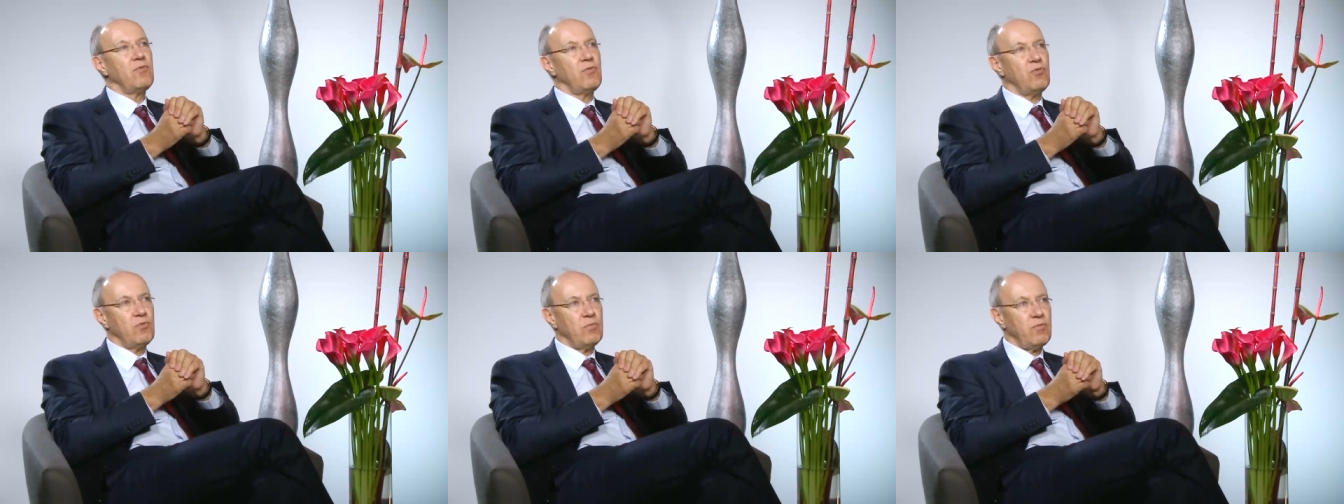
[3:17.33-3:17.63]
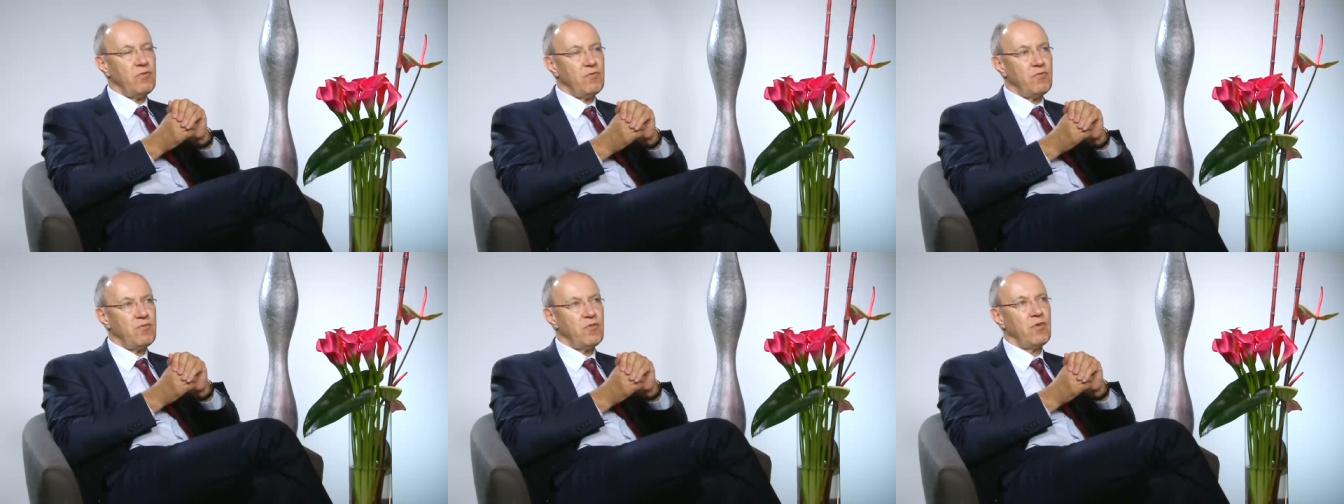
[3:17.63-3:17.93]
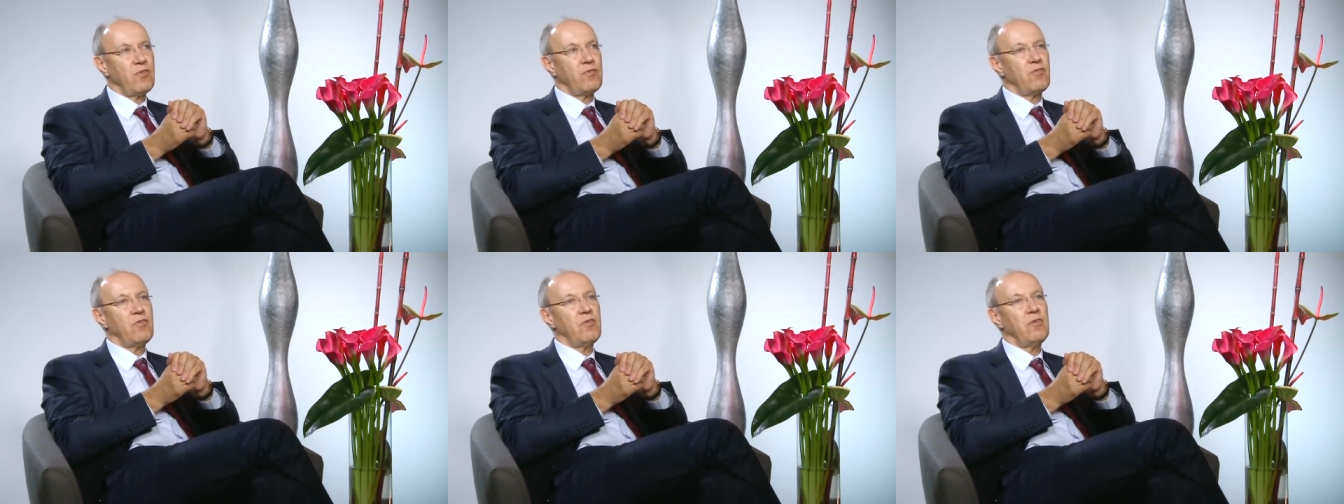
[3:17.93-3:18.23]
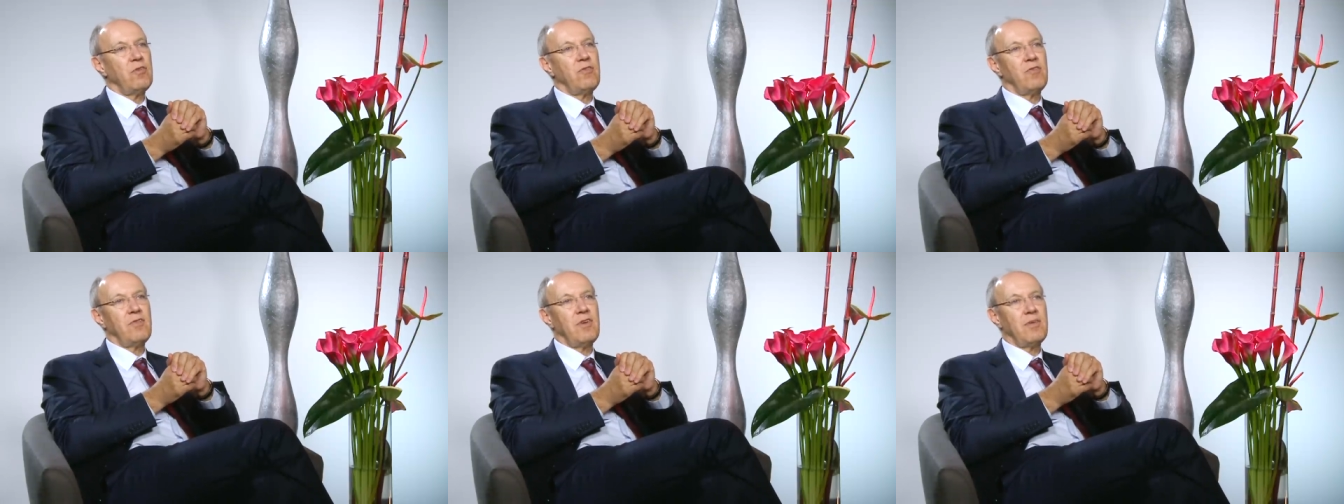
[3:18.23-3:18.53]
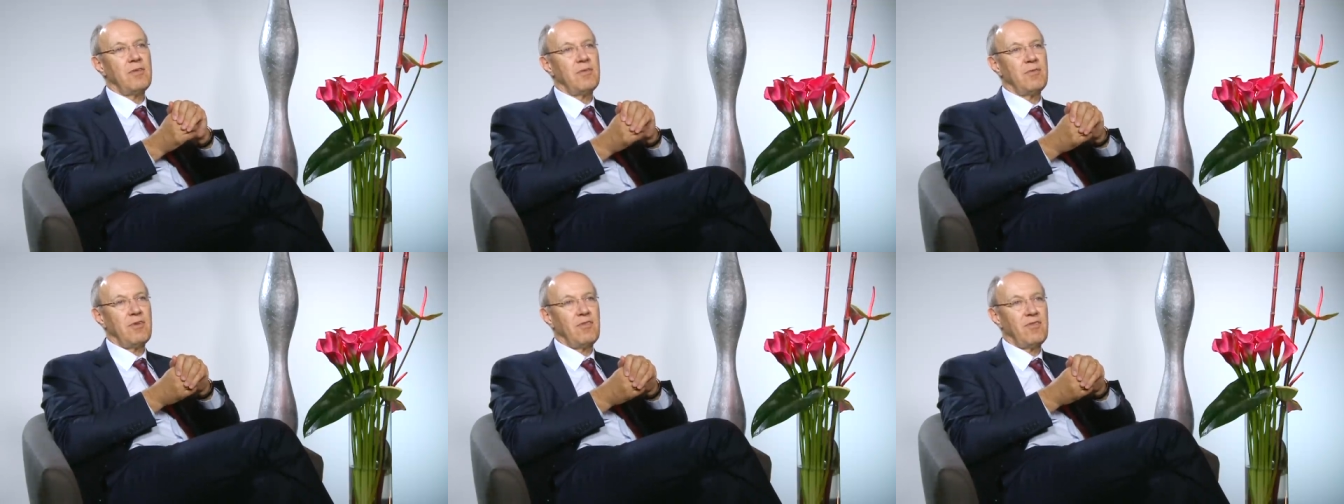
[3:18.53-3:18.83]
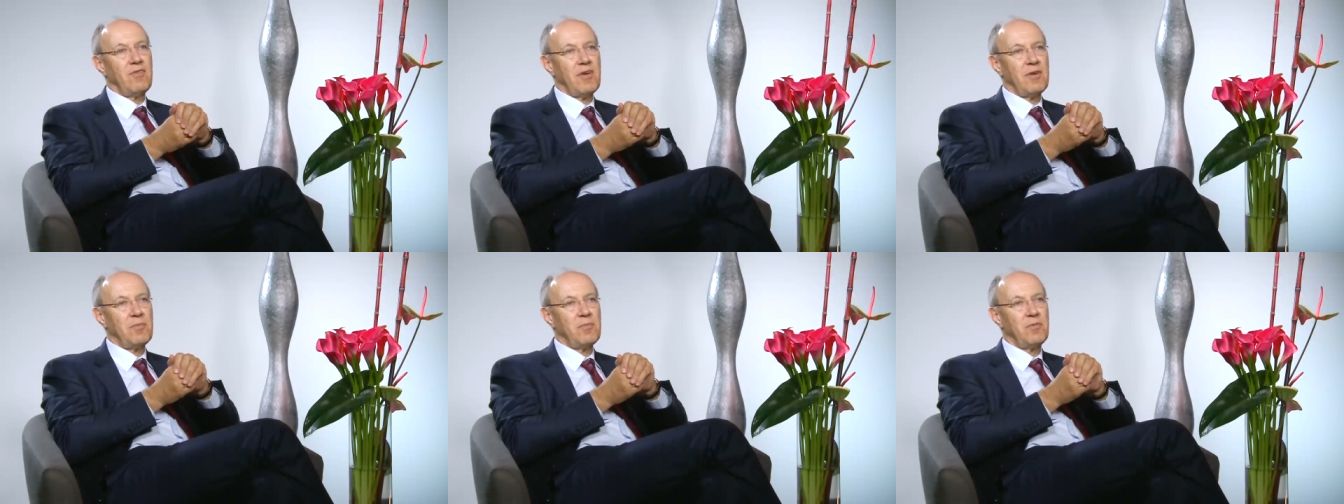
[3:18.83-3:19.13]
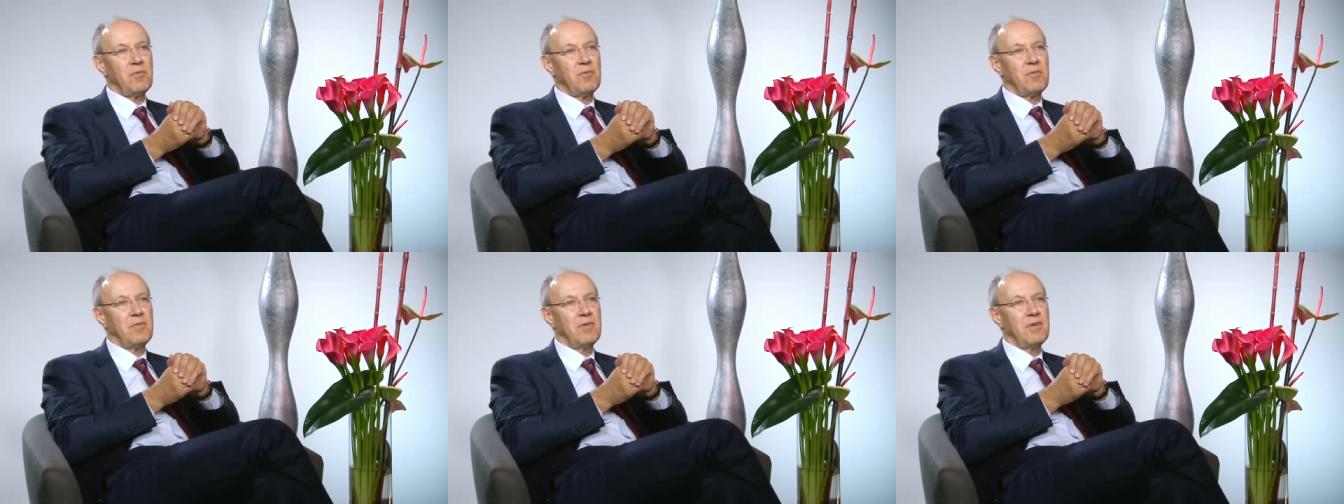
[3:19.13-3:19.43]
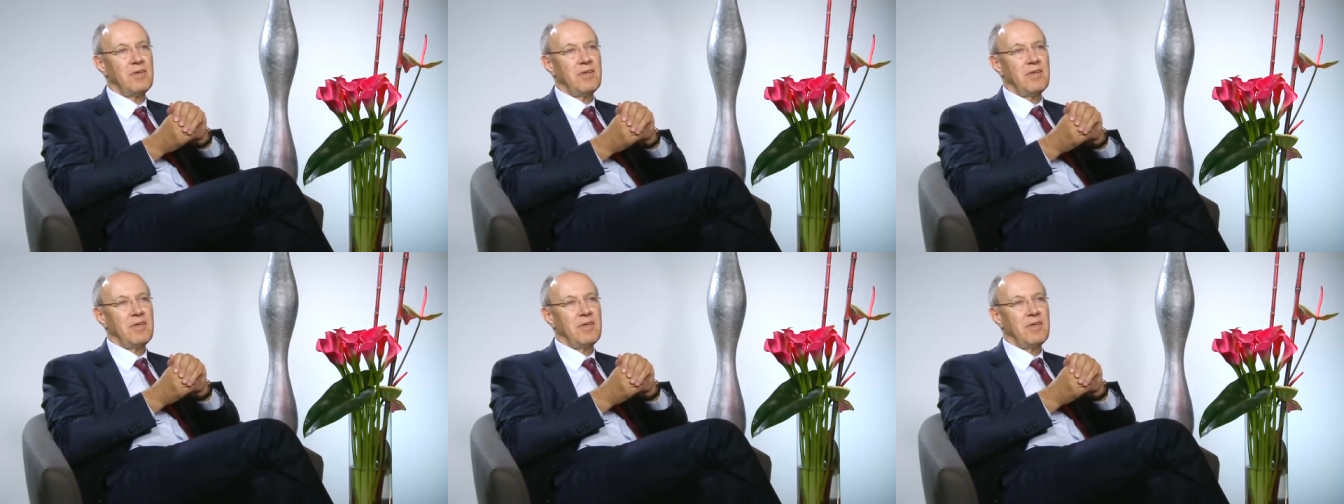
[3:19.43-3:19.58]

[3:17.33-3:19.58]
Norman Foster is another example.